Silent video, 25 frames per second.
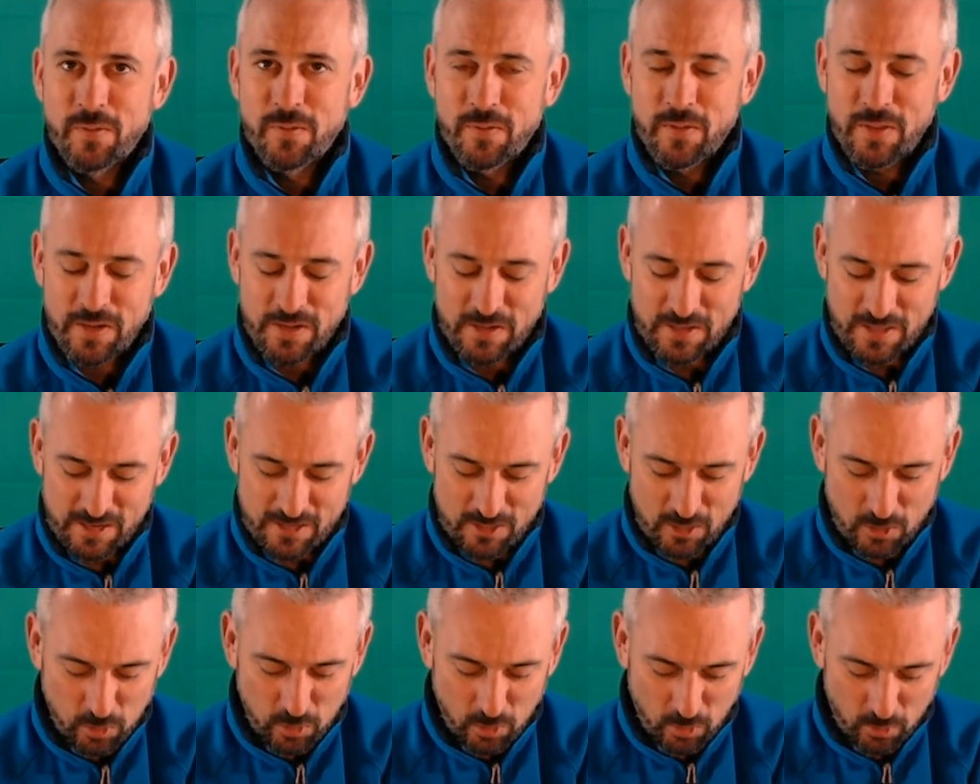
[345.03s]
And that
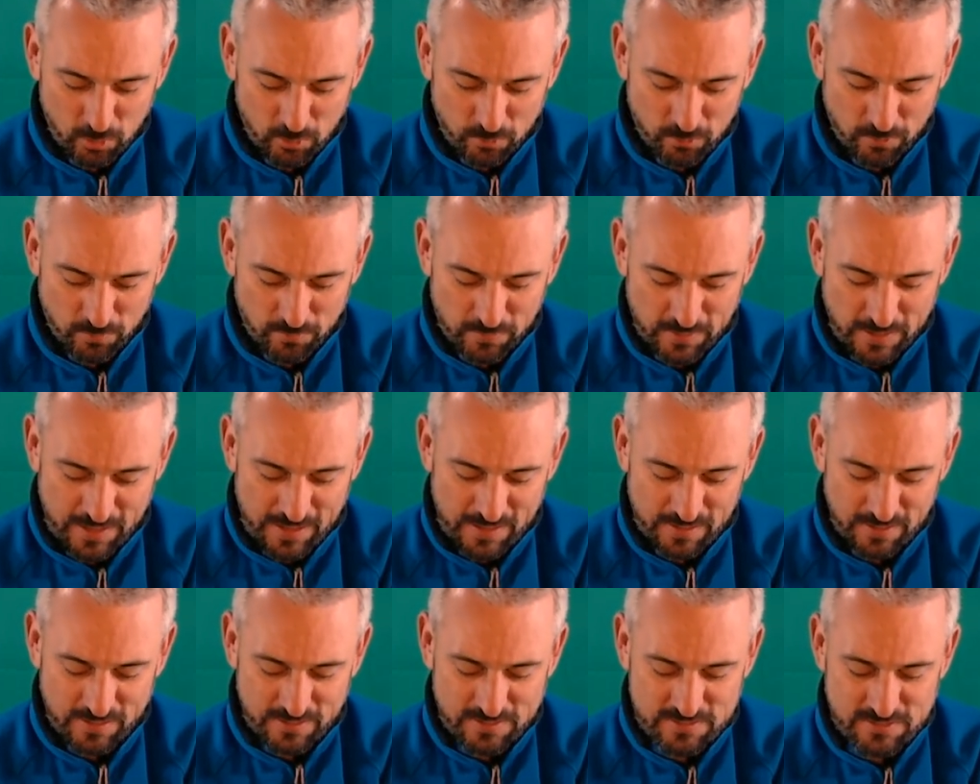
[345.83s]
clue from the
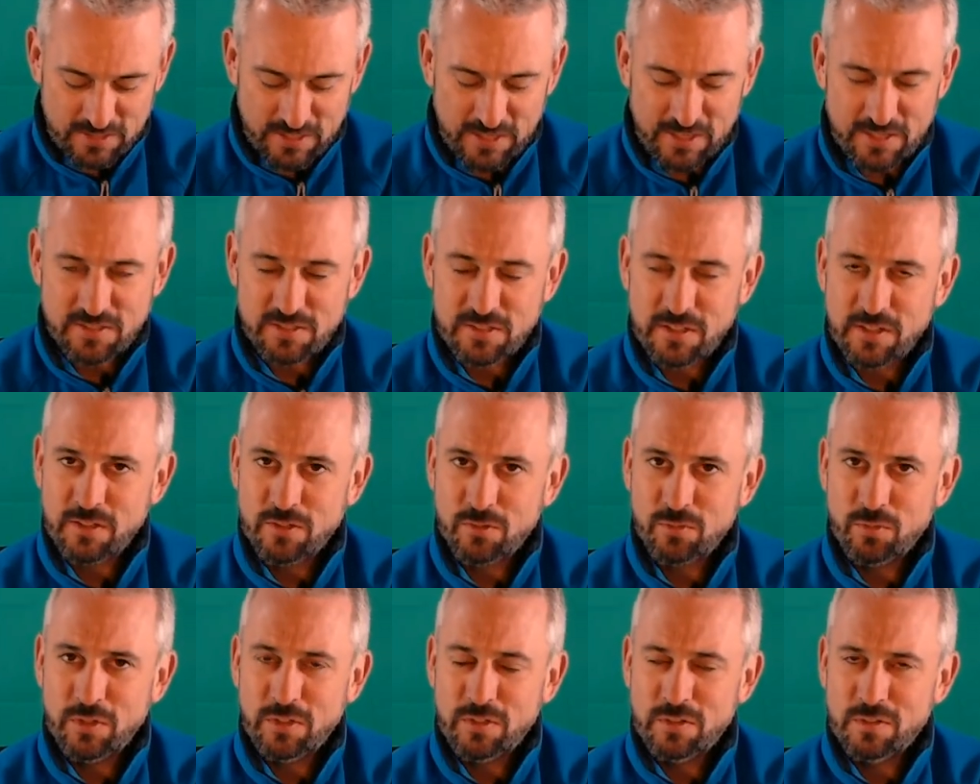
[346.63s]
LXX that is
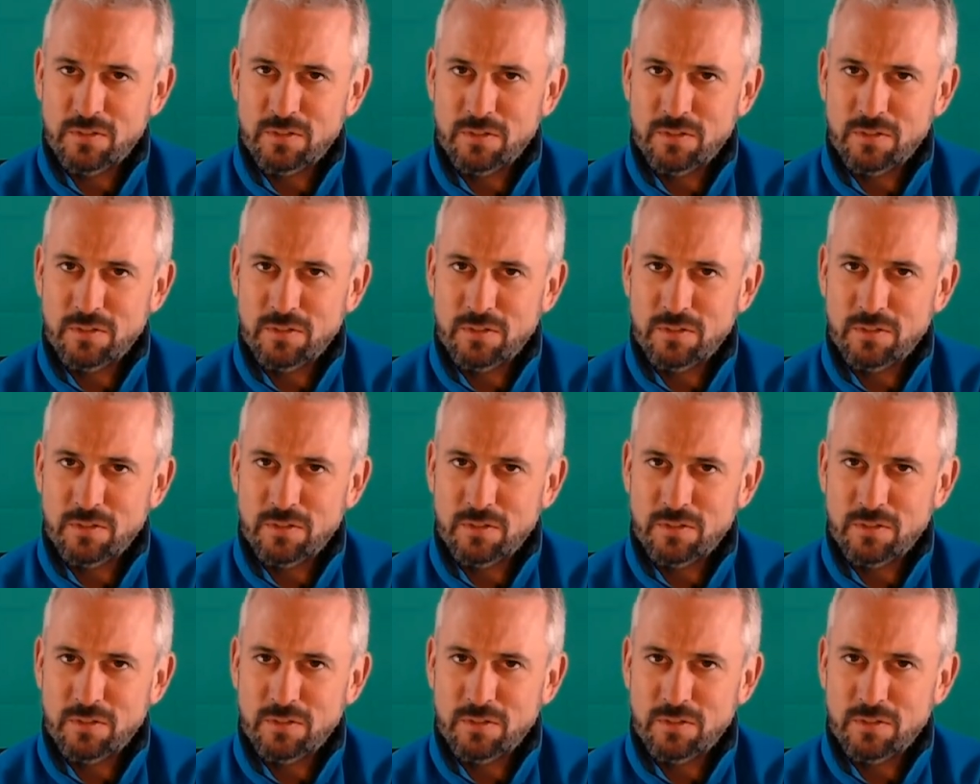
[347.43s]
written